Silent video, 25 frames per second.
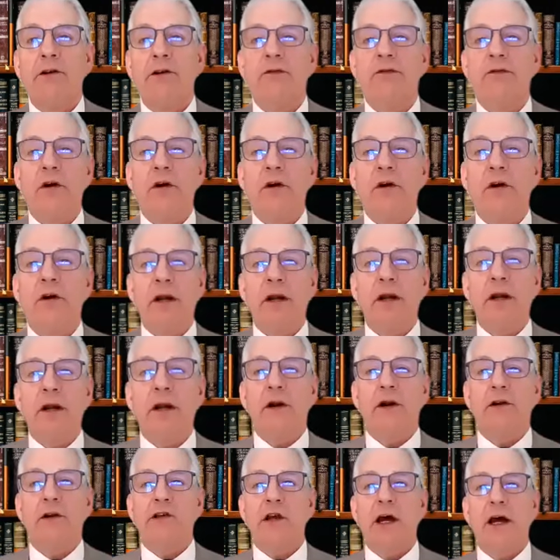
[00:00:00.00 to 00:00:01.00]
I heard you for a
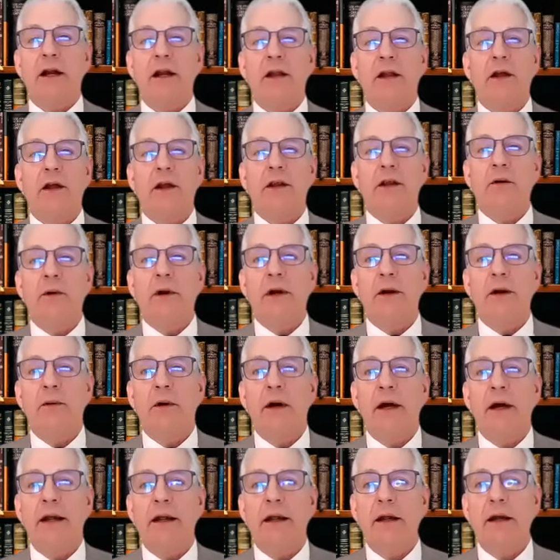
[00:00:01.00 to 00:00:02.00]
minute there, John, and then you
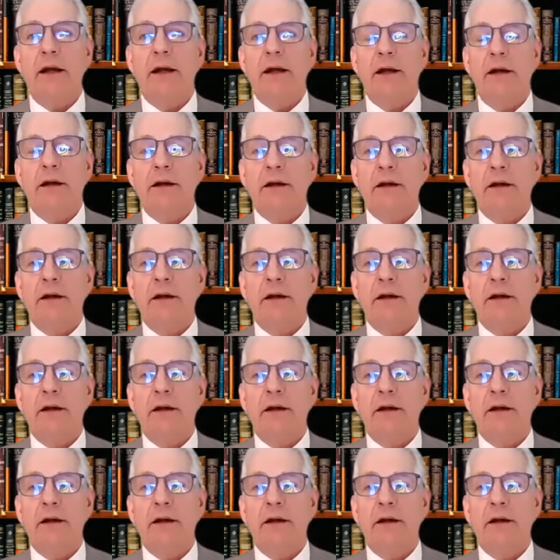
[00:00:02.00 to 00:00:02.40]
went away.